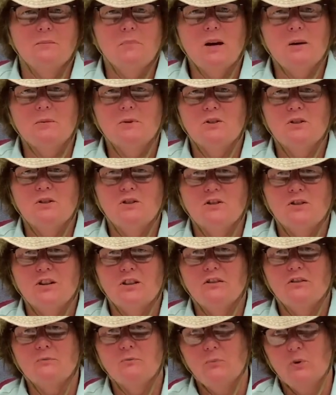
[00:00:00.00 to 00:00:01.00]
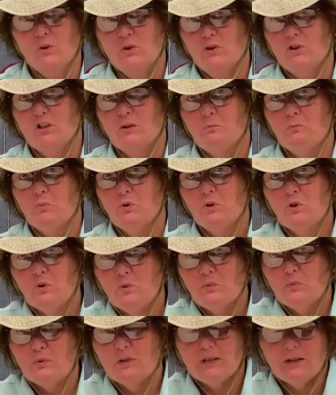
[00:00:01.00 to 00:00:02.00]
publishers of Birds and
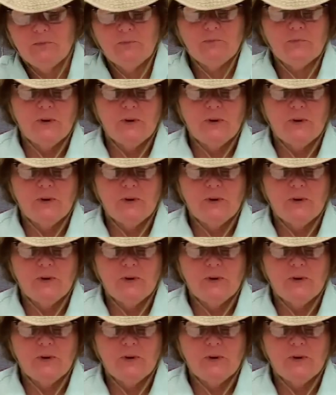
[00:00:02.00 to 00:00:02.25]
Blooms.